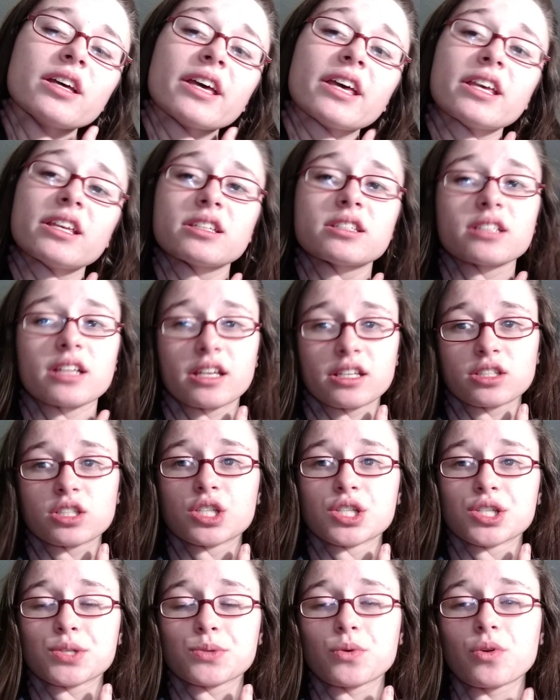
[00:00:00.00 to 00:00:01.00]
is nice
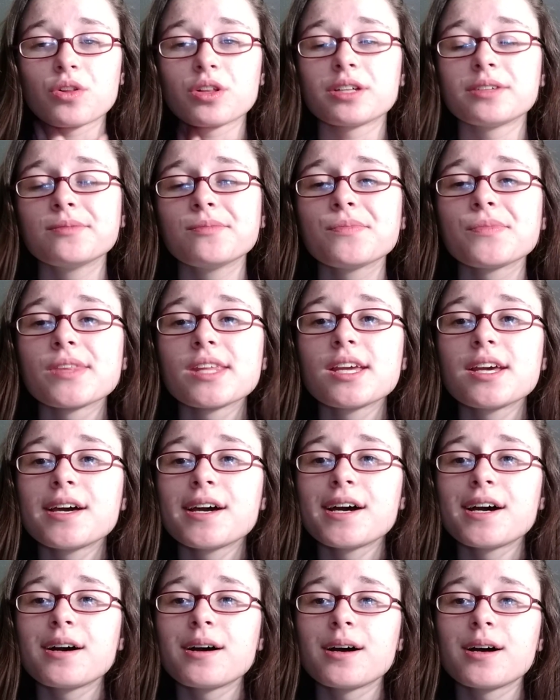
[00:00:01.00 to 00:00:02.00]
and swollen.
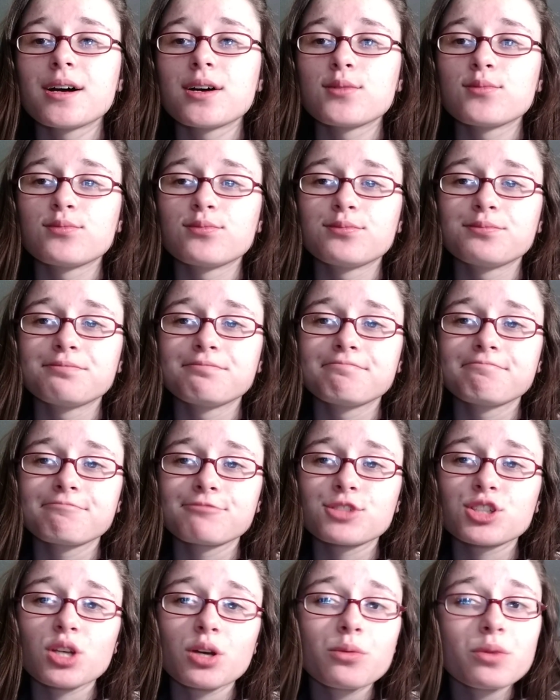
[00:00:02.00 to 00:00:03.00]
Um,
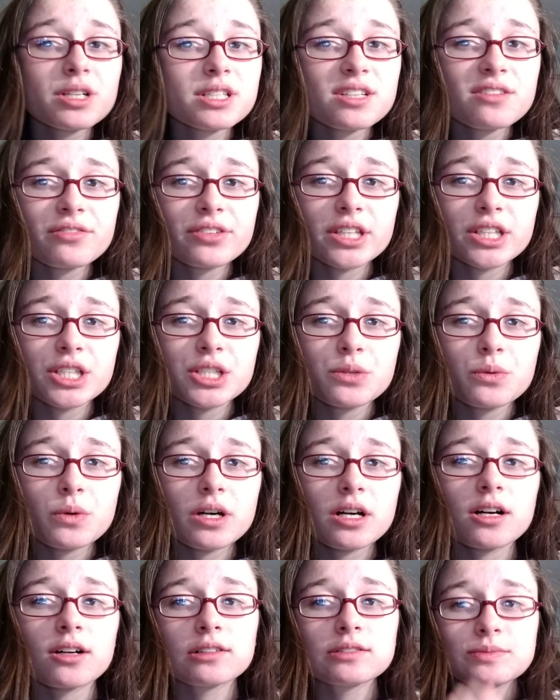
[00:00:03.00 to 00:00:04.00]
so I wasn't feeling
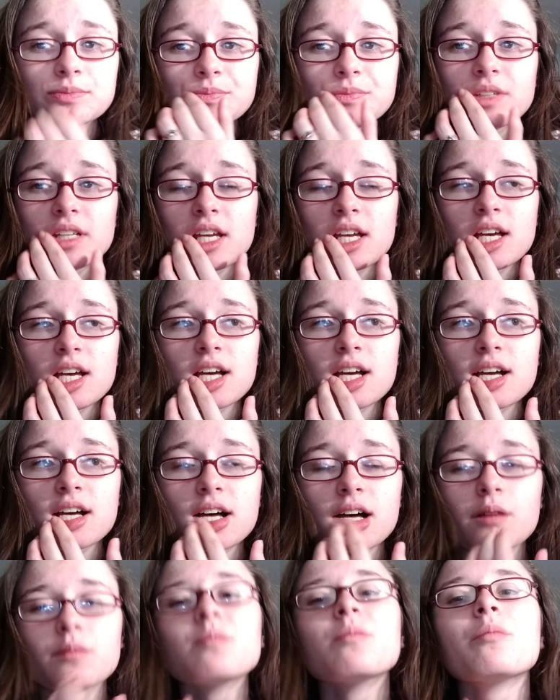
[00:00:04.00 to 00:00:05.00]
well.
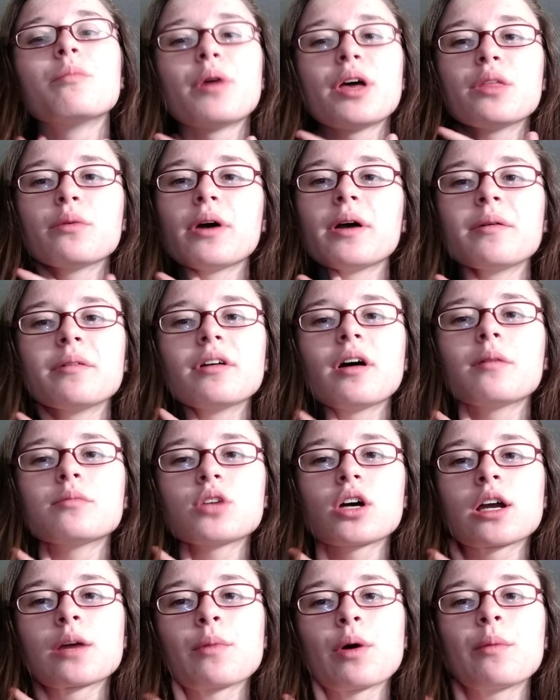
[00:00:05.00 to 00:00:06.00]
Um, by the way, I'm
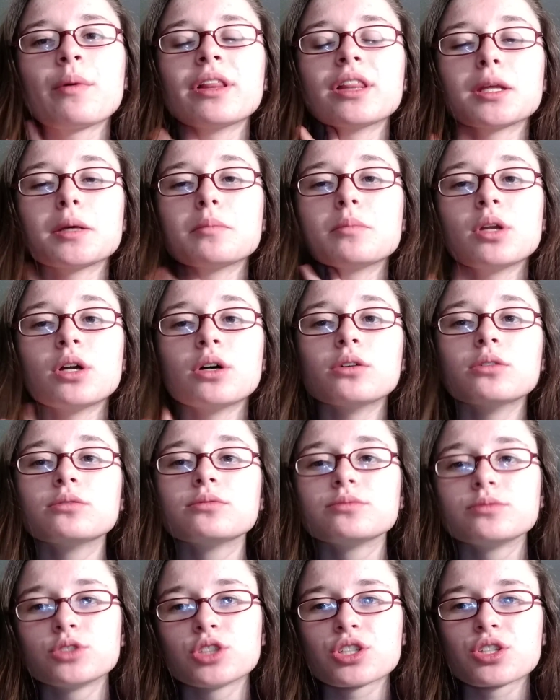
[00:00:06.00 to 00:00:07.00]
talking about my lymph node,
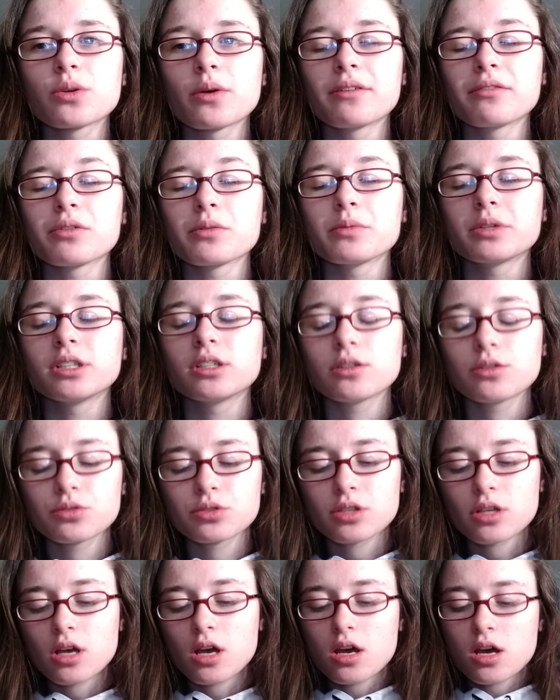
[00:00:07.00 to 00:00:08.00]
just so everyone
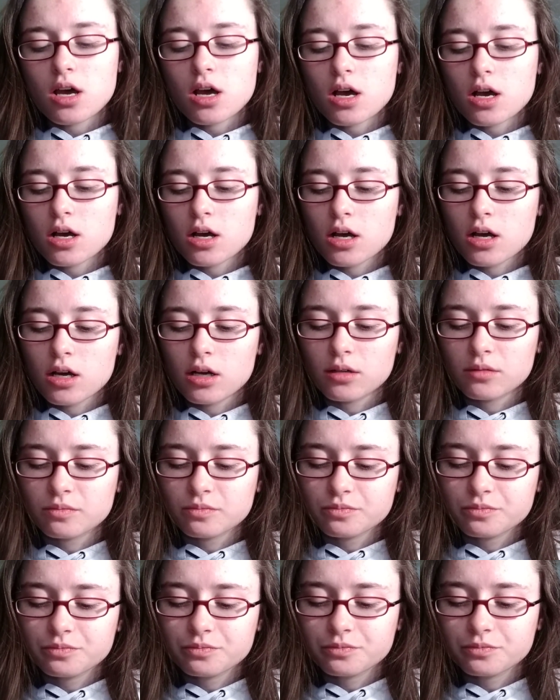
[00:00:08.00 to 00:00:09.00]
knows.
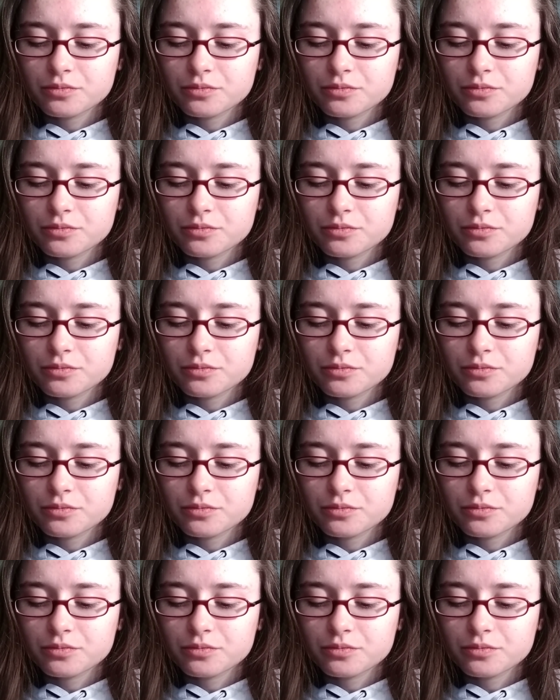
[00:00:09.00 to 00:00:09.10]
Um,